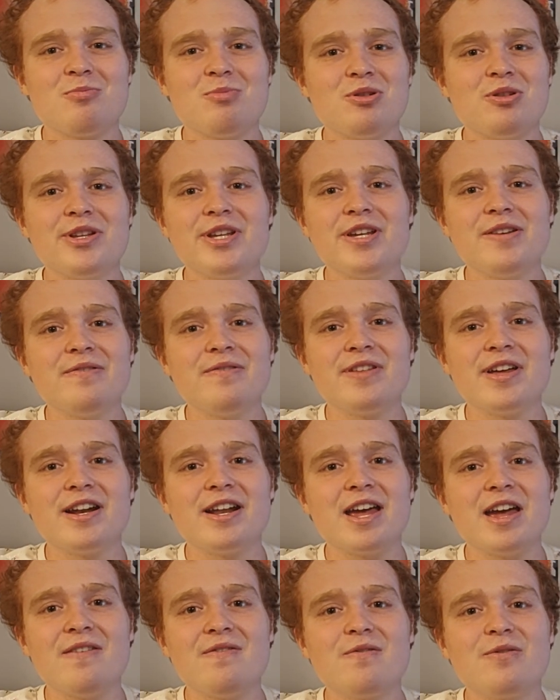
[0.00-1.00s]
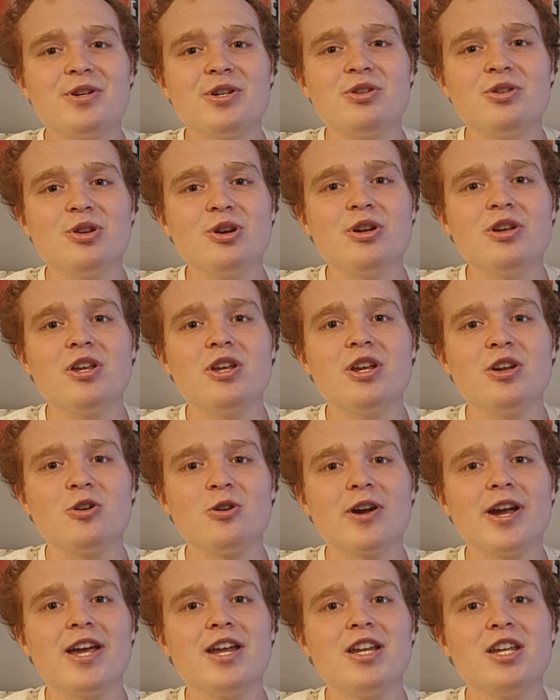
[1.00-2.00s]
believed that every nook and
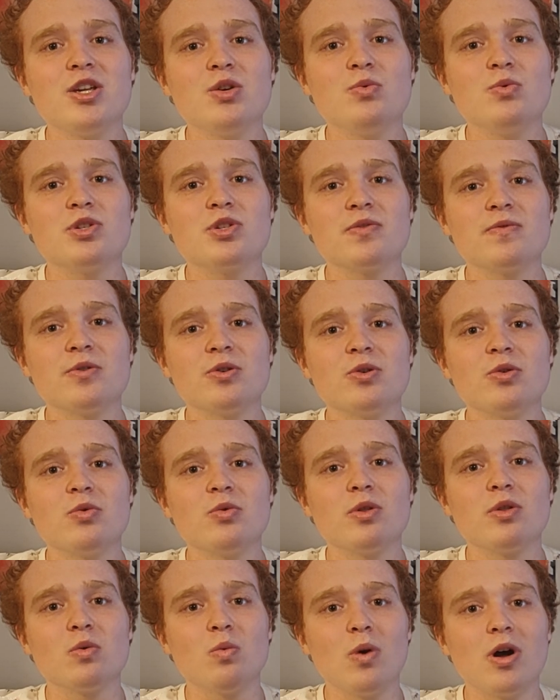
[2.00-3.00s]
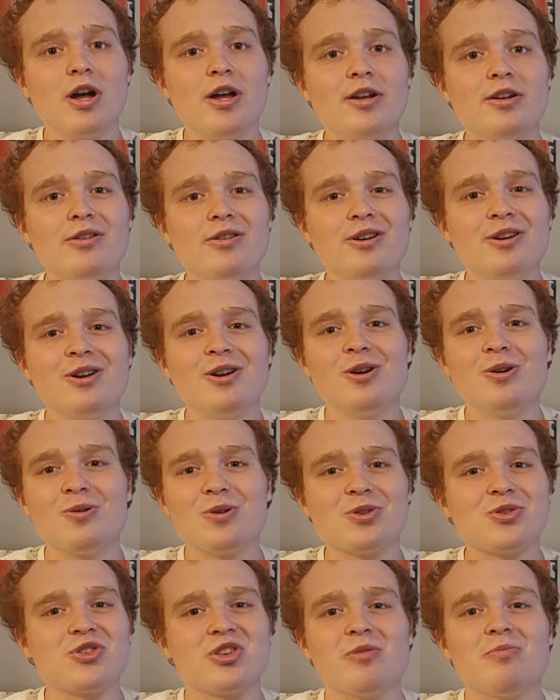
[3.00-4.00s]
cranny was filled with one
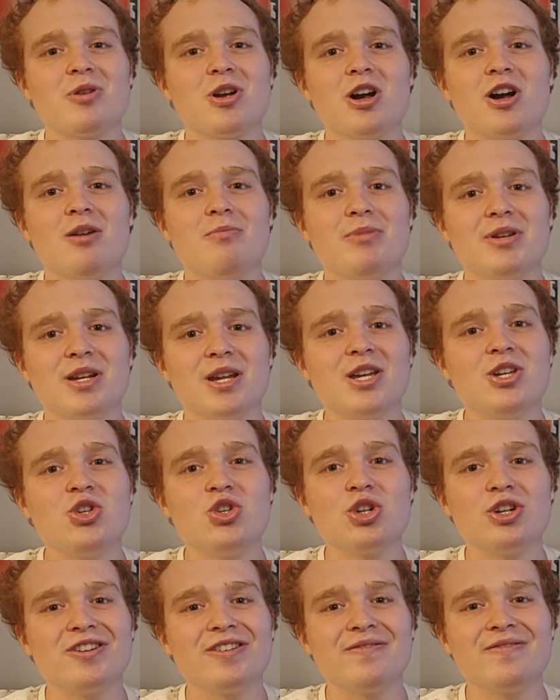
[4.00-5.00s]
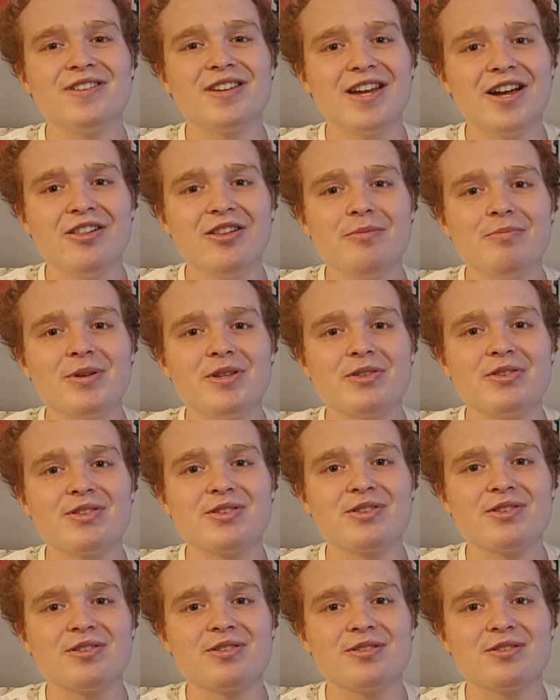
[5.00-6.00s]
or some combination of the
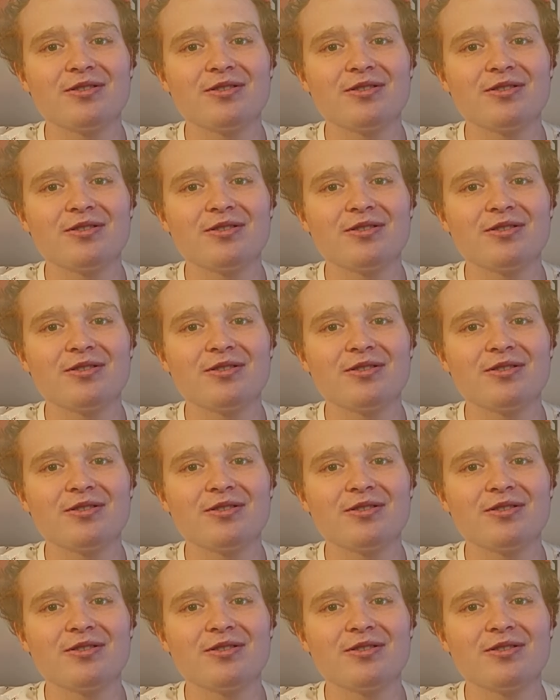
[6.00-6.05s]
elements.